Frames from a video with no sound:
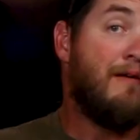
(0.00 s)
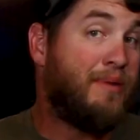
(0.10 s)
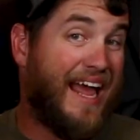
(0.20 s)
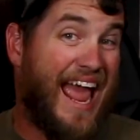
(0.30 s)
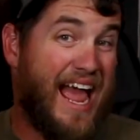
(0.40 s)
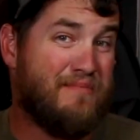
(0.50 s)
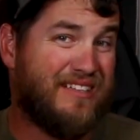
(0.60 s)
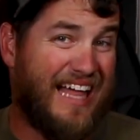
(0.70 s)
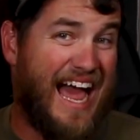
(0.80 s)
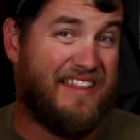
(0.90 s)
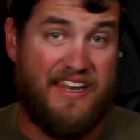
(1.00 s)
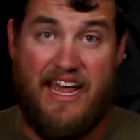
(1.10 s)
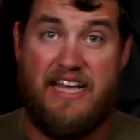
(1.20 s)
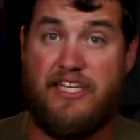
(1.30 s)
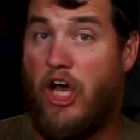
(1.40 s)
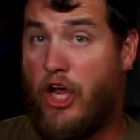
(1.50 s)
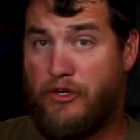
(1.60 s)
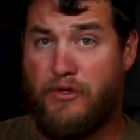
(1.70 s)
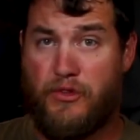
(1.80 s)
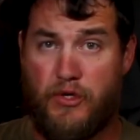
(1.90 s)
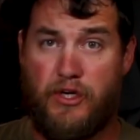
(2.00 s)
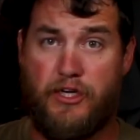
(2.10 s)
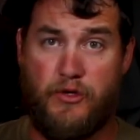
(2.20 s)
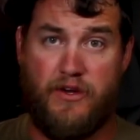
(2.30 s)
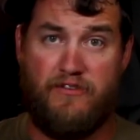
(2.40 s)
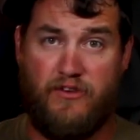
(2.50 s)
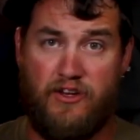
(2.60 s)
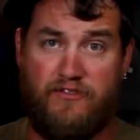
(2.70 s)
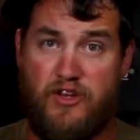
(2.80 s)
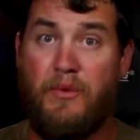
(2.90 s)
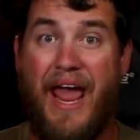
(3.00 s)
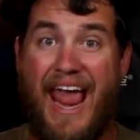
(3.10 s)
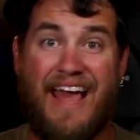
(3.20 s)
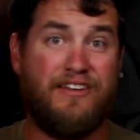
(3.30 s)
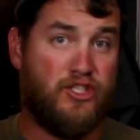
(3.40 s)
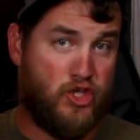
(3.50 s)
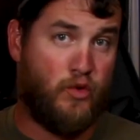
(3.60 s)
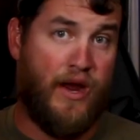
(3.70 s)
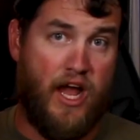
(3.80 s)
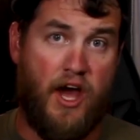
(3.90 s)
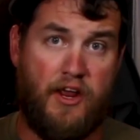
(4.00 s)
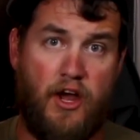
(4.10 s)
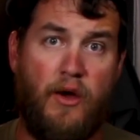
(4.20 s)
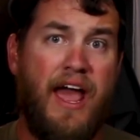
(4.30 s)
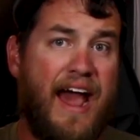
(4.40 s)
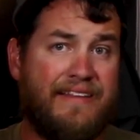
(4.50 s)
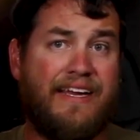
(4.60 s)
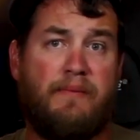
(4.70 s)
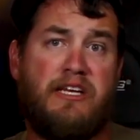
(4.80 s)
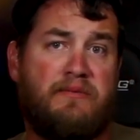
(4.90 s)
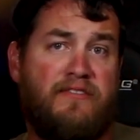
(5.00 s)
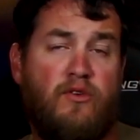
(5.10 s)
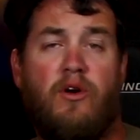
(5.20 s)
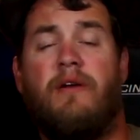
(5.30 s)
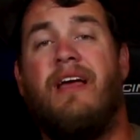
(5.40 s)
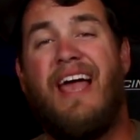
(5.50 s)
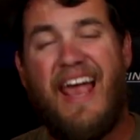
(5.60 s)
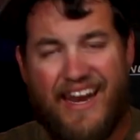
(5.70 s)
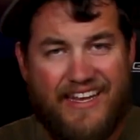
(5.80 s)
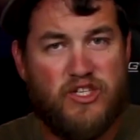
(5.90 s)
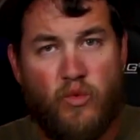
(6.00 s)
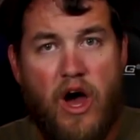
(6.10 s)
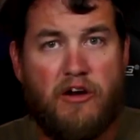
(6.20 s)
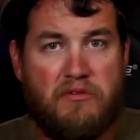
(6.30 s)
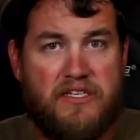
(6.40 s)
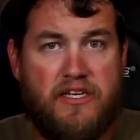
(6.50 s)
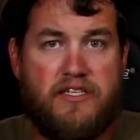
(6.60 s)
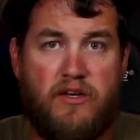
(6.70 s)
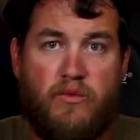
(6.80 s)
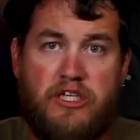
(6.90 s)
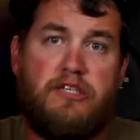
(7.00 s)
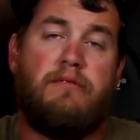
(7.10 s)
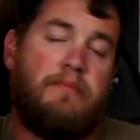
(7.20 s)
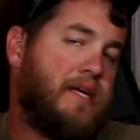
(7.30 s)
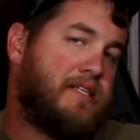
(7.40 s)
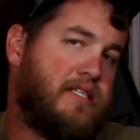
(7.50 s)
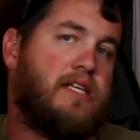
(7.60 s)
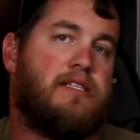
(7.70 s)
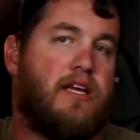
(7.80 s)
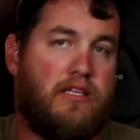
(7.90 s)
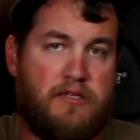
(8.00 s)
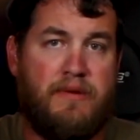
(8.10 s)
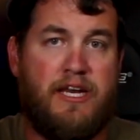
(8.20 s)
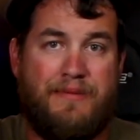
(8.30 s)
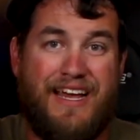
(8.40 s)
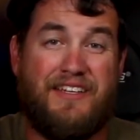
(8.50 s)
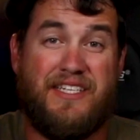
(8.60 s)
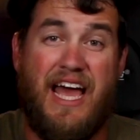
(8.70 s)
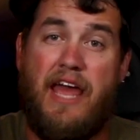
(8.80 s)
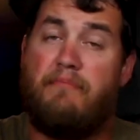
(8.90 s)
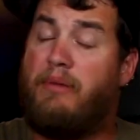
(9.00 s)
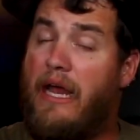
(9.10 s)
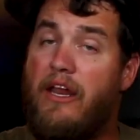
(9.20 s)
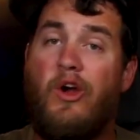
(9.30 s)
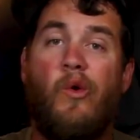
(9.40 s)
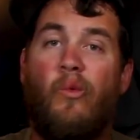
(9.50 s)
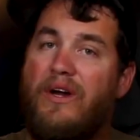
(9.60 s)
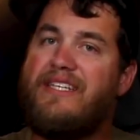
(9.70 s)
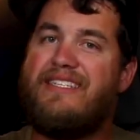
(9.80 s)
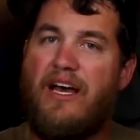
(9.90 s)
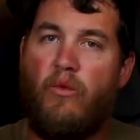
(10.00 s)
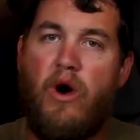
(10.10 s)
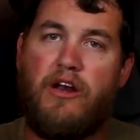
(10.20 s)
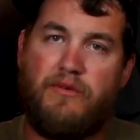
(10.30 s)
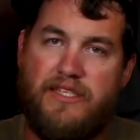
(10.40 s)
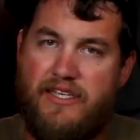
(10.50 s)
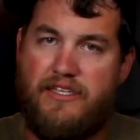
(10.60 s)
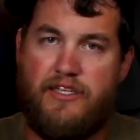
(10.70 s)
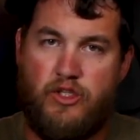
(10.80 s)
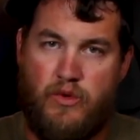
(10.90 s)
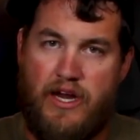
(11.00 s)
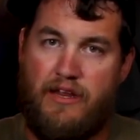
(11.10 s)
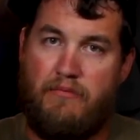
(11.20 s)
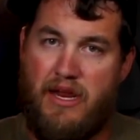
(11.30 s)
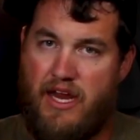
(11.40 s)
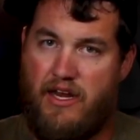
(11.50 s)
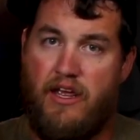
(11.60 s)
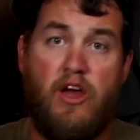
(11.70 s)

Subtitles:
But I am glad that it has a 130-degree field of view and two-way audio. And like I mentioned before, it is water resistant, which makes sense because it's made to be outside. But what does that water resistance rating mean?